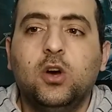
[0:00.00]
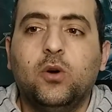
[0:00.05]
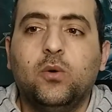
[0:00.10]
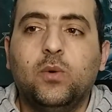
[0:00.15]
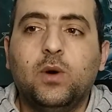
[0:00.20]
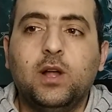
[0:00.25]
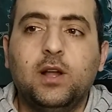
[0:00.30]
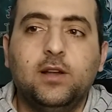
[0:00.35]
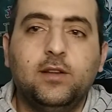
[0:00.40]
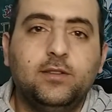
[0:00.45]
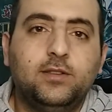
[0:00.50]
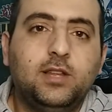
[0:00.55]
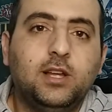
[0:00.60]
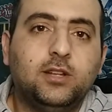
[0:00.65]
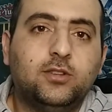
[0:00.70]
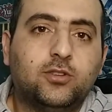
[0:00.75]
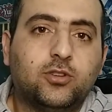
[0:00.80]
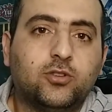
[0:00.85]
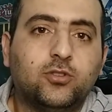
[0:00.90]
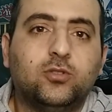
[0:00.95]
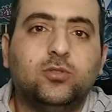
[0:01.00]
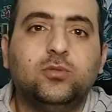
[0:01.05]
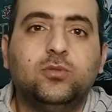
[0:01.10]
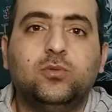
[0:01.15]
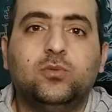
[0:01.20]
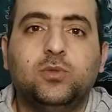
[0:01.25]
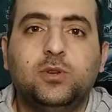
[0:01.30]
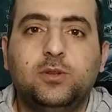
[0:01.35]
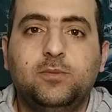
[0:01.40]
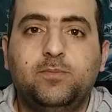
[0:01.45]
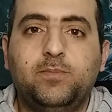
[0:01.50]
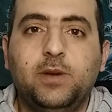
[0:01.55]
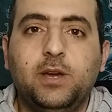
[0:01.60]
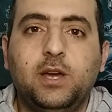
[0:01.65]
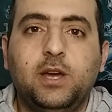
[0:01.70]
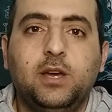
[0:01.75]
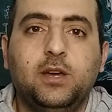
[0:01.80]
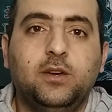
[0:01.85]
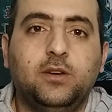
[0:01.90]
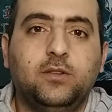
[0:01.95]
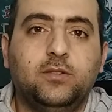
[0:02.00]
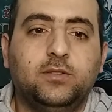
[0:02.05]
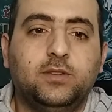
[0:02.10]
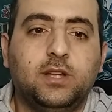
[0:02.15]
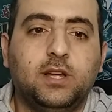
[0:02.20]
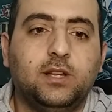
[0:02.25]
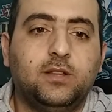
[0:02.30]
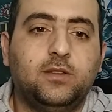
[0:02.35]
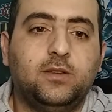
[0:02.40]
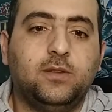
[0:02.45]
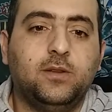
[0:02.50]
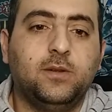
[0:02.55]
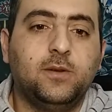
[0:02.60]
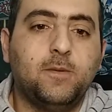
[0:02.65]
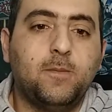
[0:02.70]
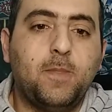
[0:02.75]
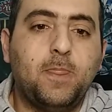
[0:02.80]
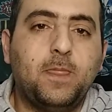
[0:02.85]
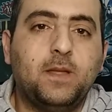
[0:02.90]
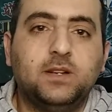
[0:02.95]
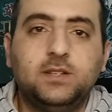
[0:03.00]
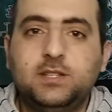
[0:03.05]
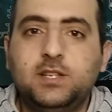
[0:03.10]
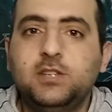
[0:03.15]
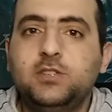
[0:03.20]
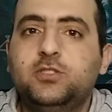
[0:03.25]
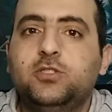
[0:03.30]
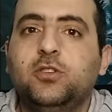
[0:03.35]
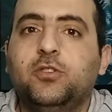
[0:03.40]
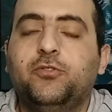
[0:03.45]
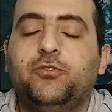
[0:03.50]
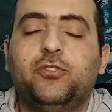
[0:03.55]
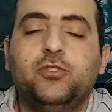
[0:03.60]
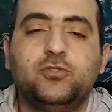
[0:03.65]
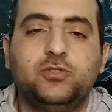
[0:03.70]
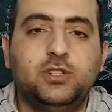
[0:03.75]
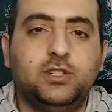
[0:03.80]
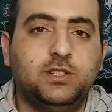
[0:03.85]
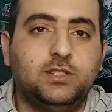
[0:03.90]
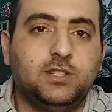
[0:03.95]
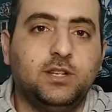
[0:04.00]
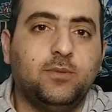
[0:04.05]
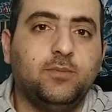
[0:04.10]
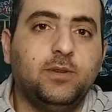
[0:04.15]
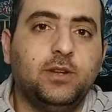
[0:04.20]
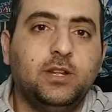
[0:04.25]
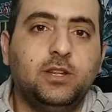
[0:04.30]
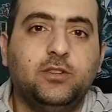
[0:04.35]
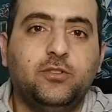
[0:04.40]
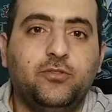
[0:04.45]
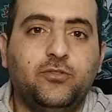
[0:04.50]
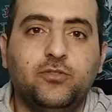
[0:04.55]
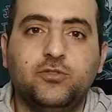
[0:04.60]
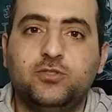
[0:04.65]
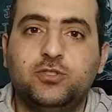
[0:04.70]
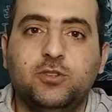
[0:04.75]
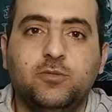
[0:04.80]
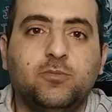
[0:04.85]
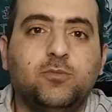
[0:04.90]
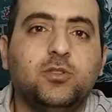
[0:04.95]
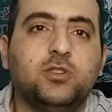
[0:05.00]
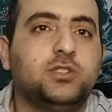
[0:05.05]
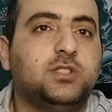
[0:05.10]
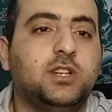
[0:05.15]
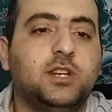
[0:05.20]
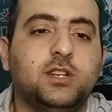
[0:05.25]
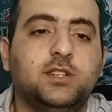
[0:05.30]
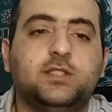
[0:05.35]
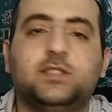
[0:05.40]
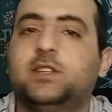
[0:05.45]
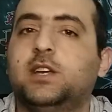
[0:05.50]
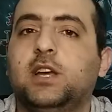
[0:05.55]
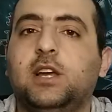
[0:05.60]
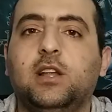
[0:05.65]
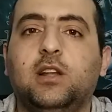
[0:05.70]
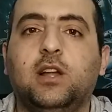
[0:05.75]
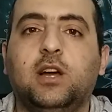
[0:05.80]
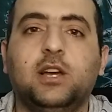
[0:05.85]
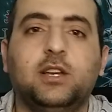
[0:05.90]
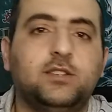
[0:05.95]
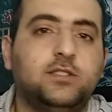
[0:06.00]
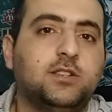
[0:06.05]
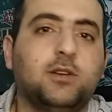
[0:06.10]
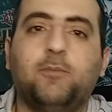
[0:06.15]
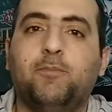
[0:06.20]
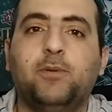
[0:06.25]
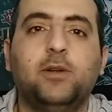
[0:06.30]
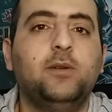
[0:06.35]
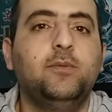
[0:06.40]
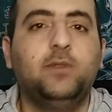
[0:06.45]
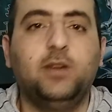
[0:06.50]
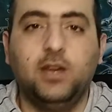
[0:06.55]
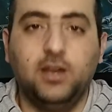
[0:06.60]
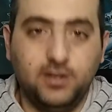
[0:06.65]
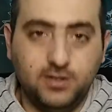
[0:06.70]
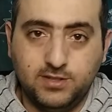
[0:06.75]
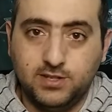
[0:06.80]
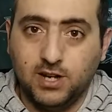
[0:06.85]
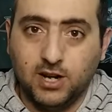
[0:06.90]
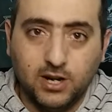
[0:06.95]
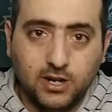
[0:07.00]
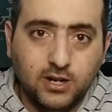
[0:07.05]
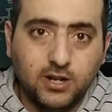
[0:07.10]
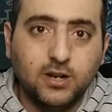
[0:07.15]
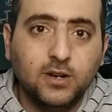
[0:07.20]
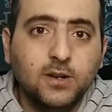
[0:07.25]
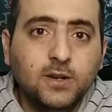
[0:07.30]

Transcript: Well, that rule will be that since you're fusion summoning the fusion monsters, say like Supreme King Zark,